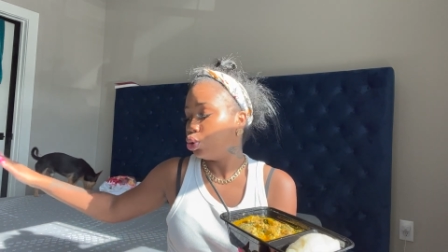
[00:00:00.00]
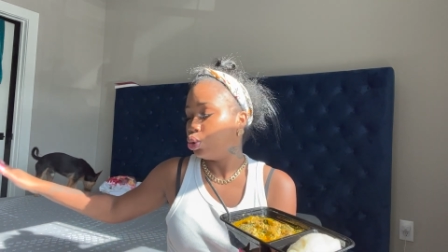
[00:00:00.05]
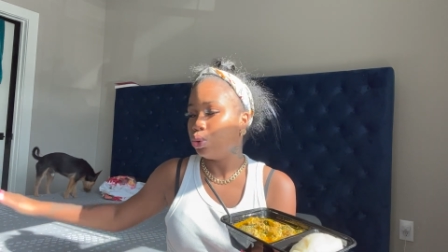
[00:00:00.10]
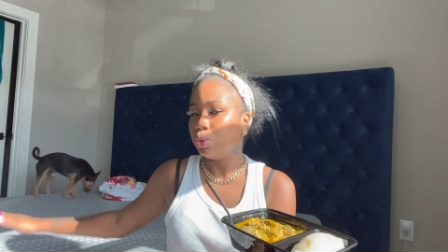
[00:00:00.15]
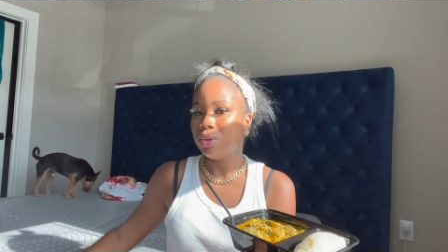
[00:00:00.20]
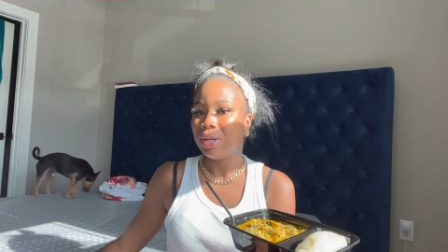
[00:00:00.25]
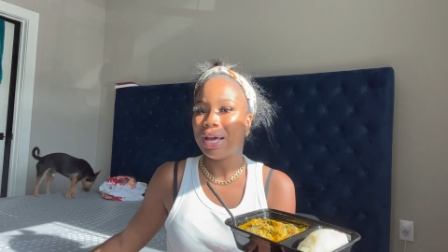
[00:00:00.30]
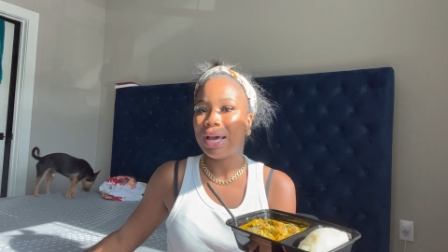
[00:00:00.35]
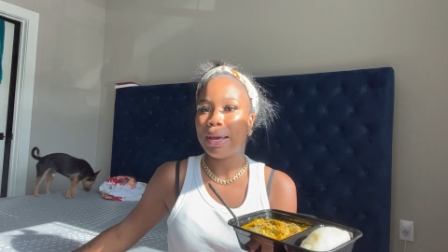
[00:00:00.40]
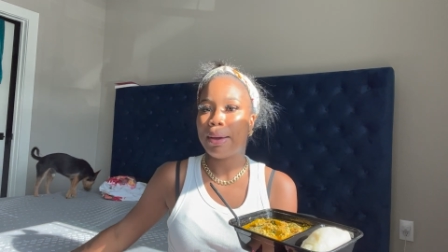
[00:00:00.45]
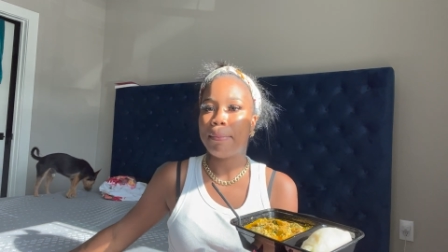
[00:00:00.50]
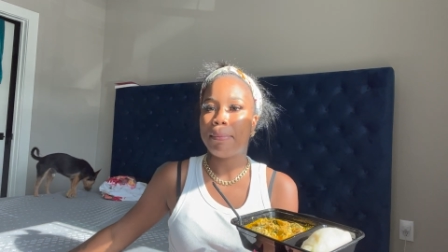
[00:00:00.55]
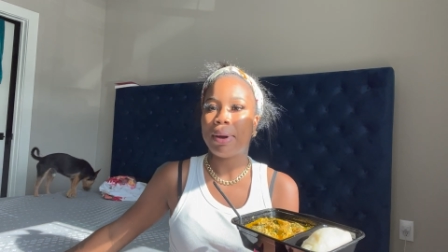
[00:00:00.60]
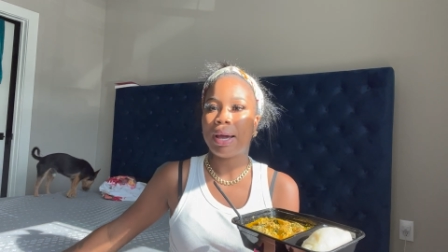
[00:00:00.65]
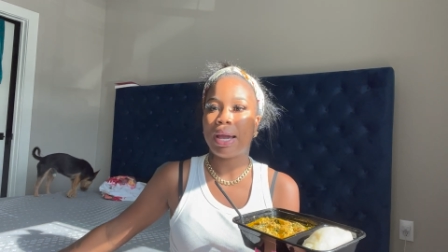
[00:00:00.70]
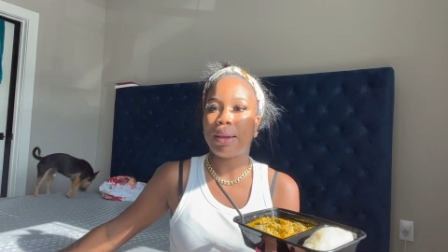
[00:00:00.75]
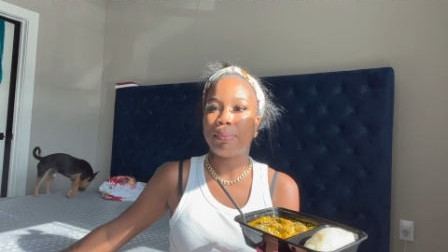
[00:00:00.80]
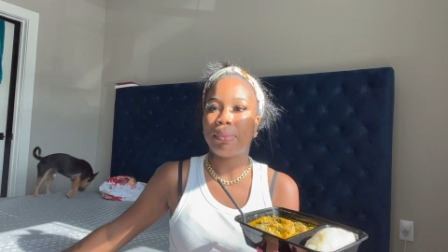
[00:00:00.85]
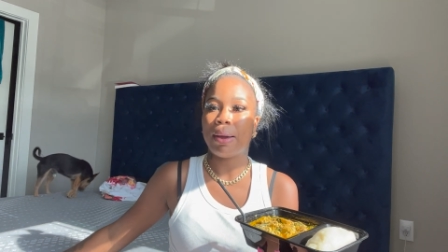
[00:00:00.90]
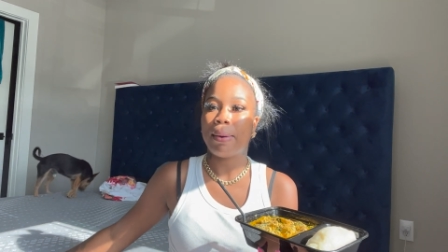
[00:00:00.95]
Do not
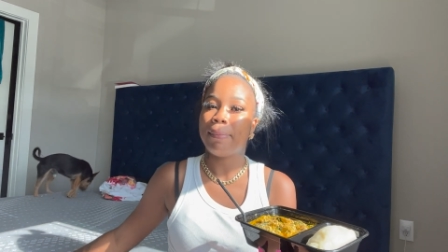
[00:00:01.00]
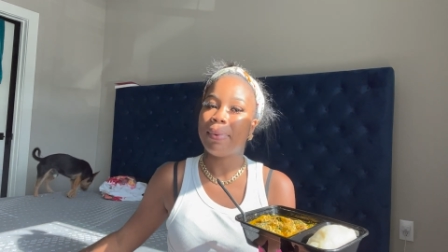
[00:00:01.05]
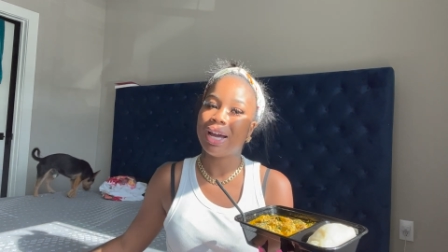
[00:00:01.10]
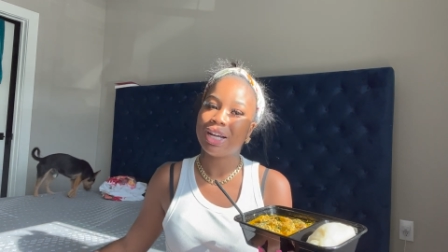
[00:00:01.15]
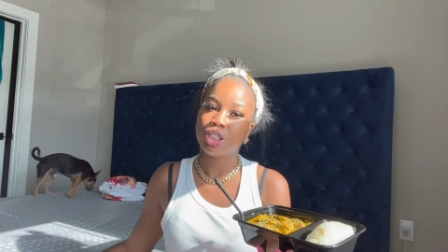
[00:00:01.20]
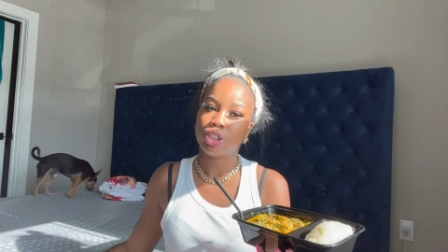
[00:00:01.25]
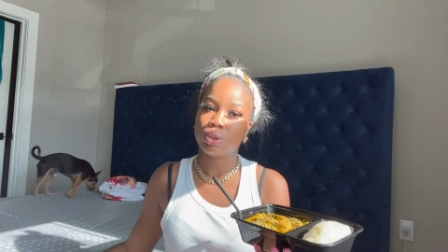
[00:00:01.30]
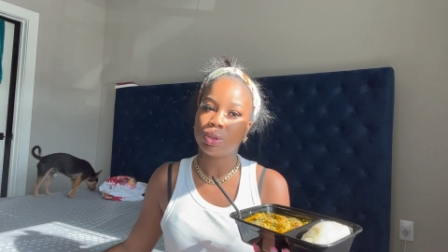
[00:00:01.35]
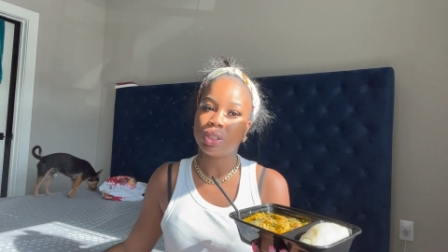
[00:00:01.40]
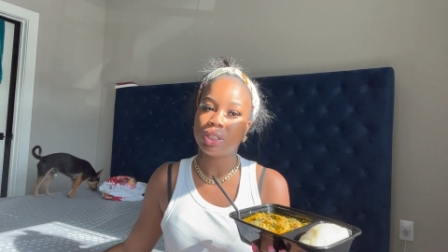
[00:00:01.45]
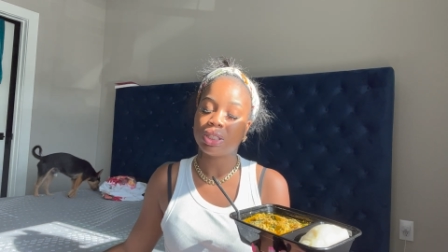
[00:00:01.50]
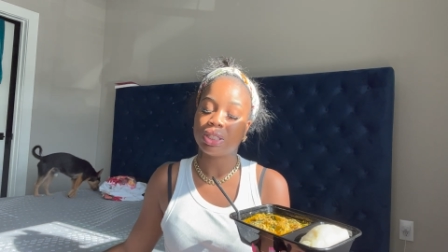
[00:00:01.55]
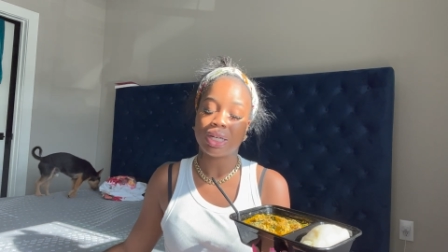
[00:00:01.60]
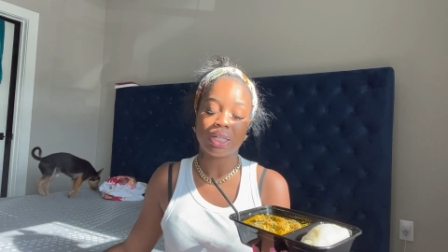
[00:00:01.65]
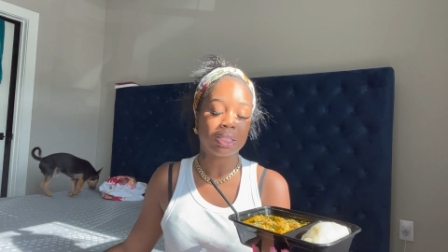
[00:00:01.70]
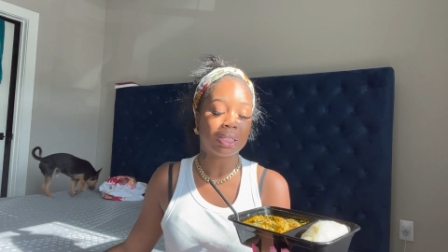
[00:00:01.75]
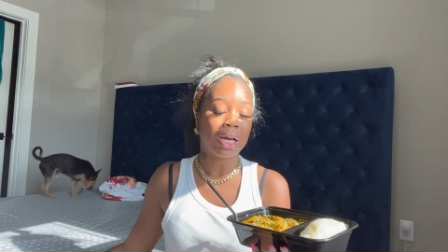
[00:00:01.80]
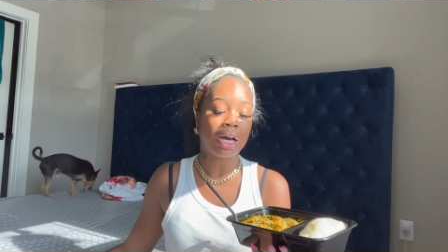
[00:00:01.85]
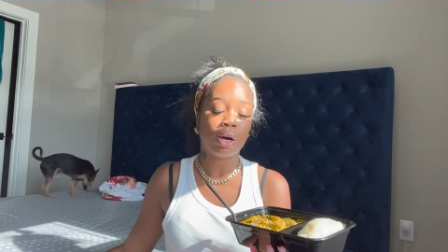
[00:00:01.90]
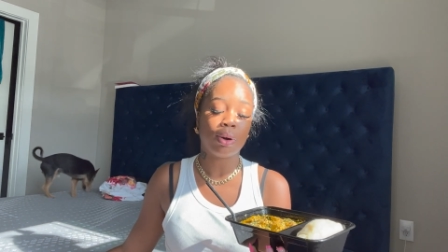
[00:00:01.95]
mind my mattress
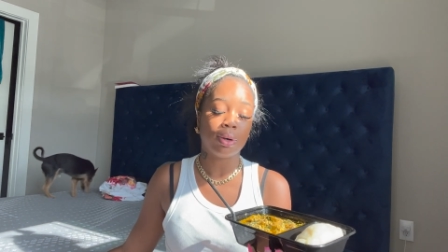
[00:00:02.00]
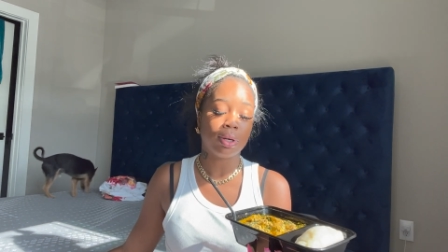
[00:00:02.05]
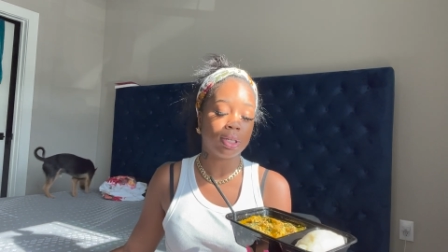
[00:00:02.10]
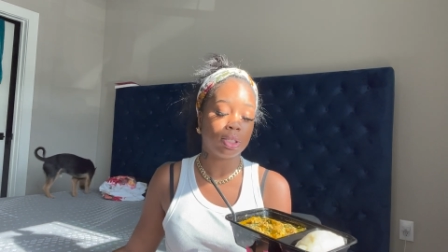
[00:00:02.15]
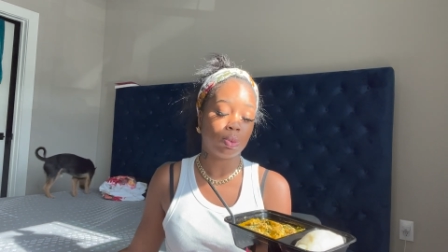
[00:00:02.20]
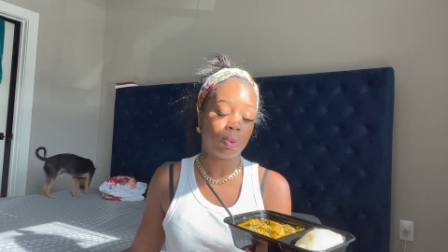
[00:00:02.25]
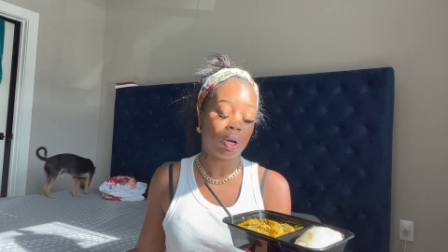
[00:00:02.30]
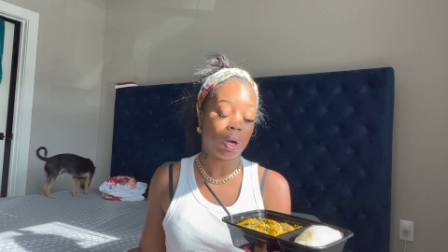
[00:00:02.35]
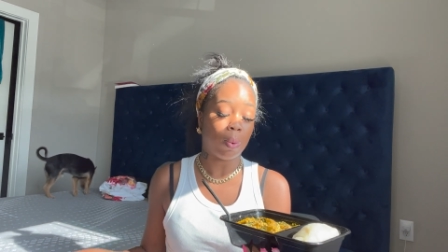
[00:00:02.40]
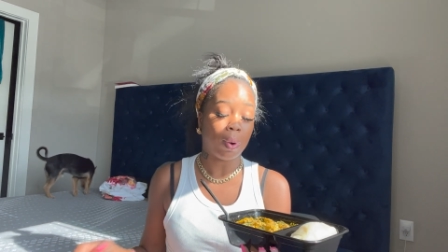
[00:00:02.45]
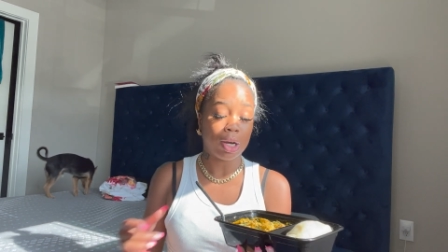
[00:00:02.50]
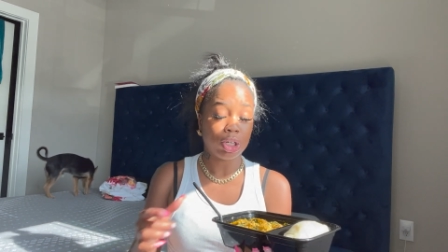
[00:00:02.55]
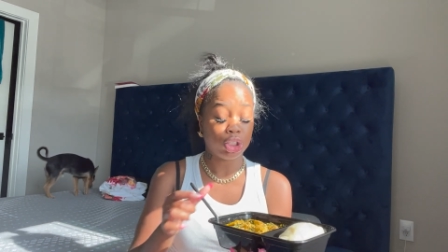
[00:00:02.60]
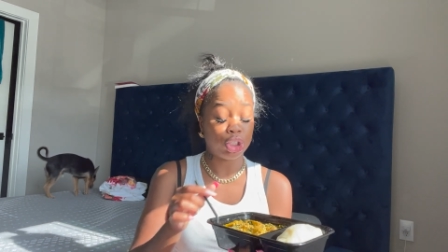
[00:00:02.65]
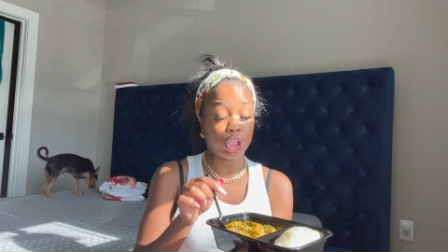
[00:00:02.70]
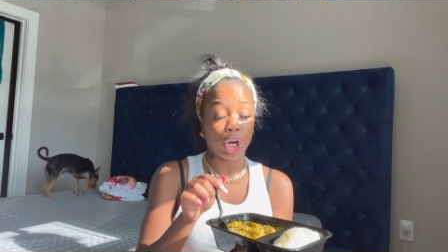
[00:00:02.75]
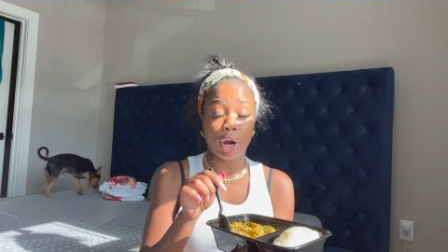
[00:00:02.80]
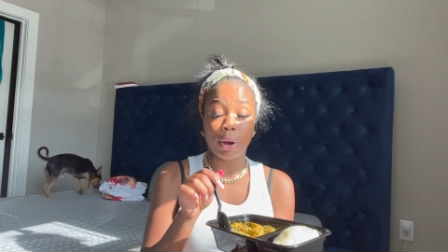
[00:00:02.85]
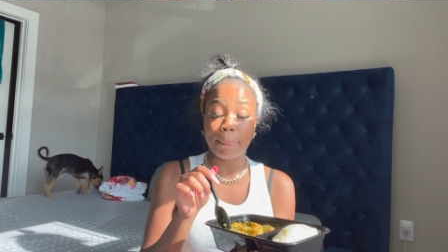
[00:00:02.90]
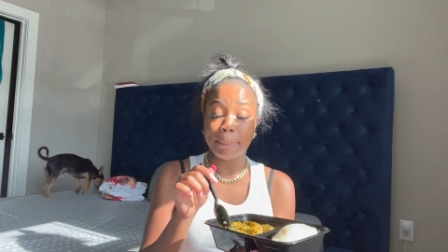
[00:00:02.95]
that's out because we are
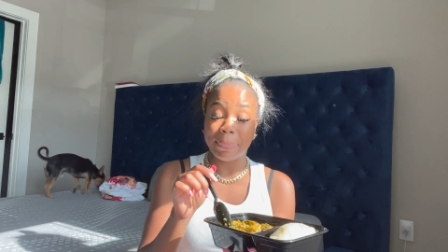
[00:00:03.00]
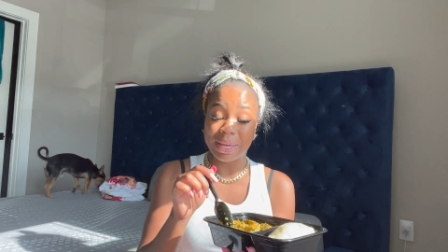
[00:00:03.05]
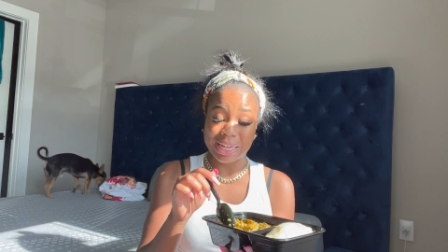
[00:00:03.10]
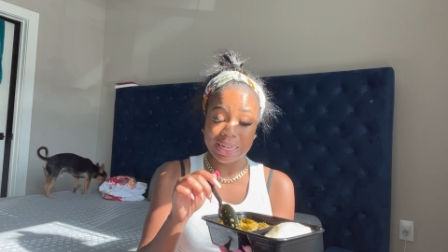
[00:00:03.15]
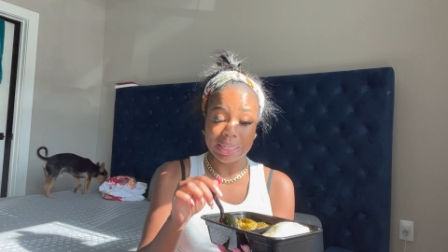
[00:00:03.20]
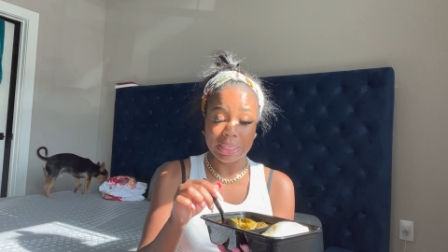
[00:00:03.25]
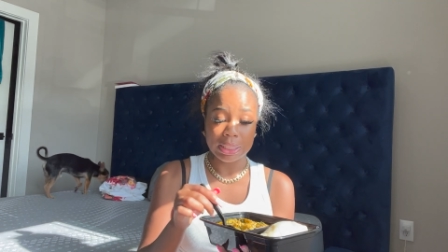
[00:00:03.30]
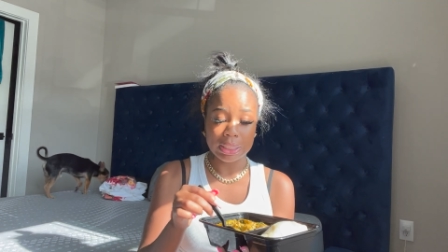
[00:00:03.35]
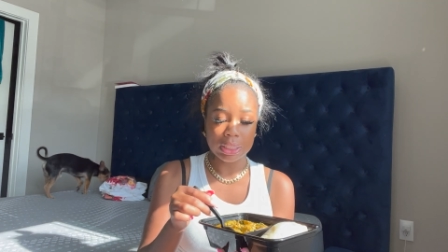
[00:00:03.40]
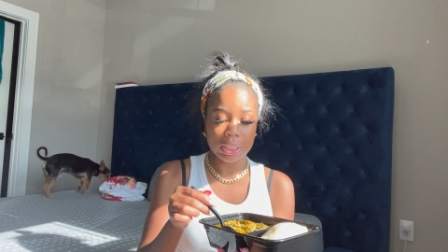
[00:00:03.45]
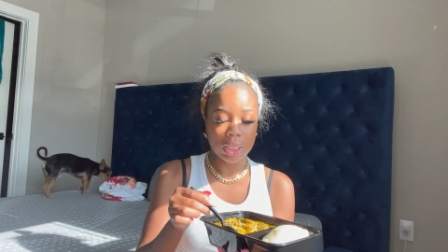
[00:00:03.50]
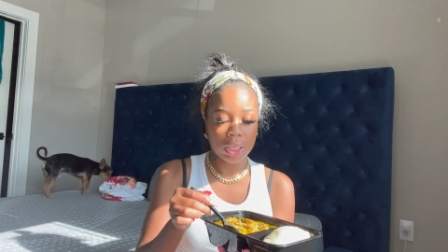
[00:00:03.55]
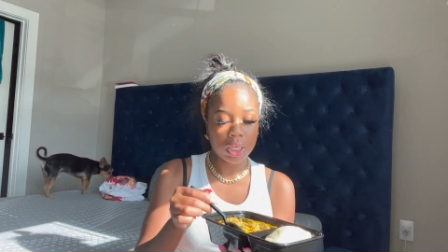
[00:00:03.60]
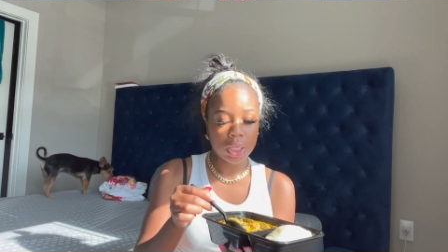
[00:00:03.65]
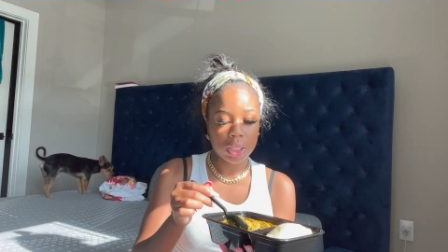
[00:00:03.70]
washing our bedding.